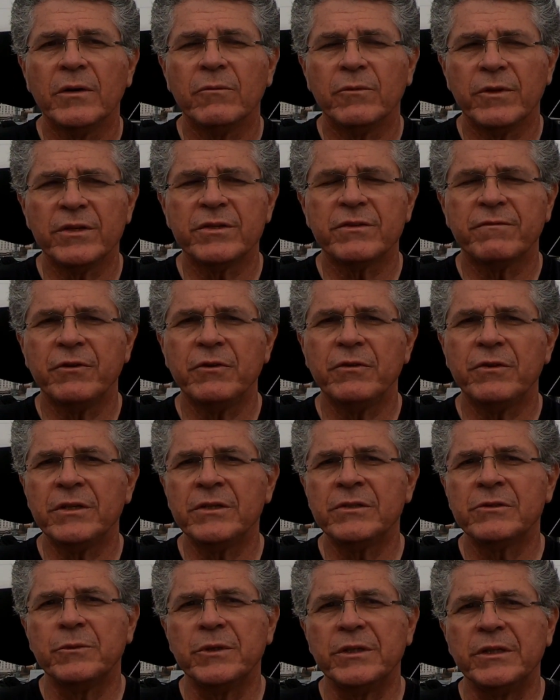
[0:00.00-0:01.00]
Well, there's a few
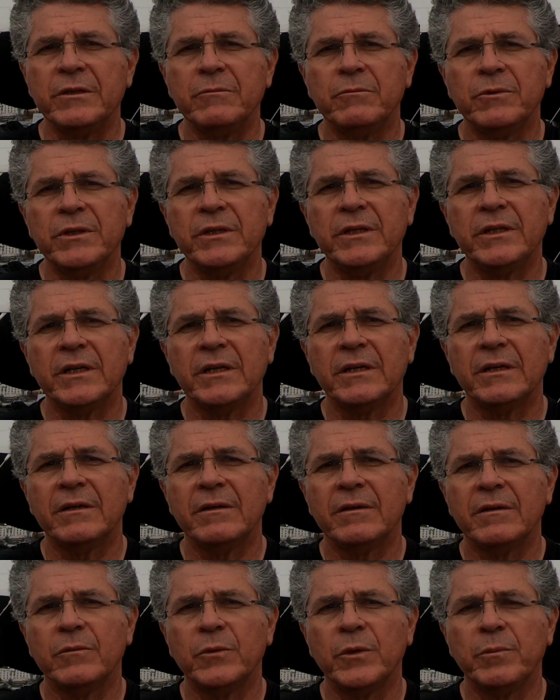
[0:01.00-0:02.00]
things that we did. We
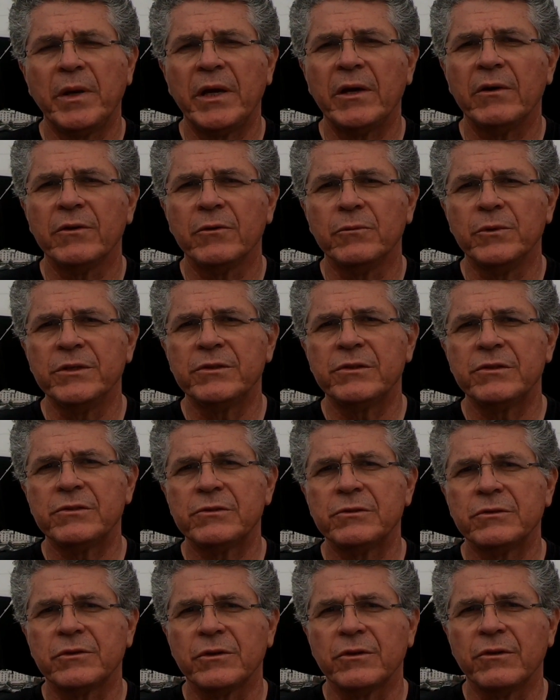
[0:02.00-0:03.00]
powered the winches,
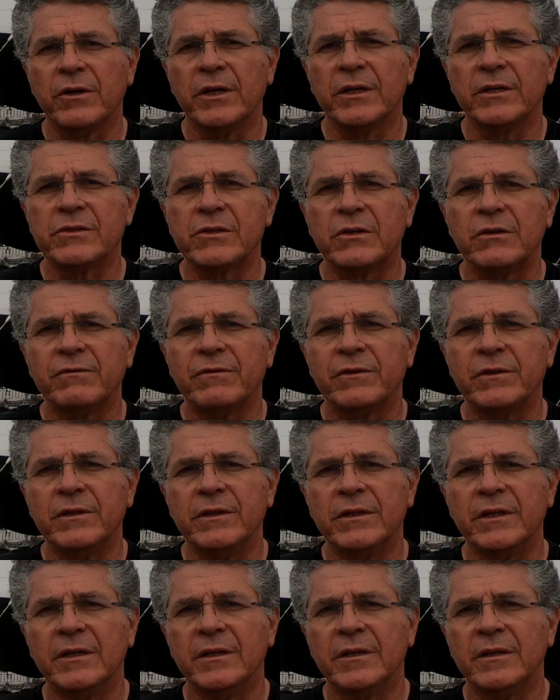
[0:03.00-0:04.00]
took the grinders off
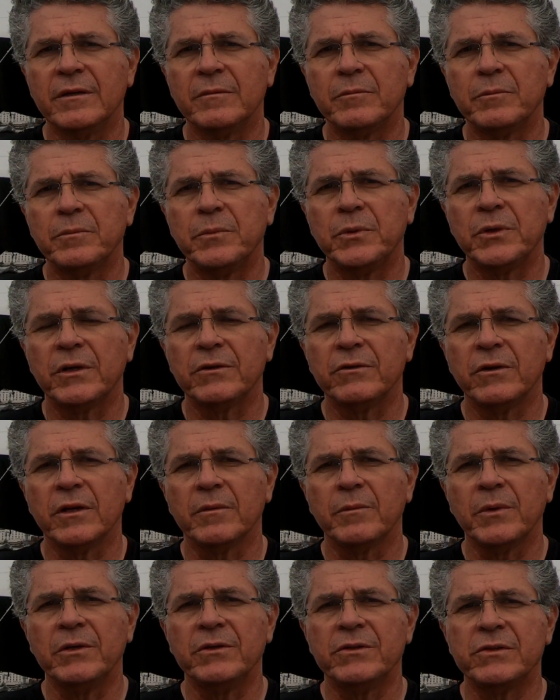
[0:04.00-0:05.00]
and put hydraulic
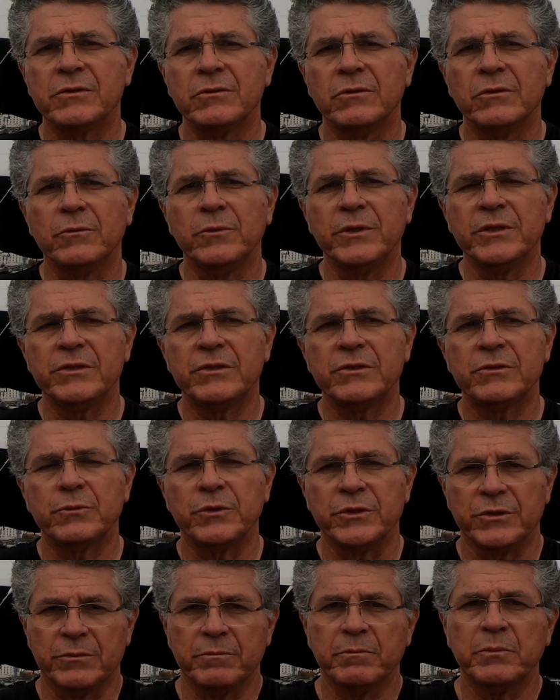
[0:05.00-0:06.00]
motors in all the winches, which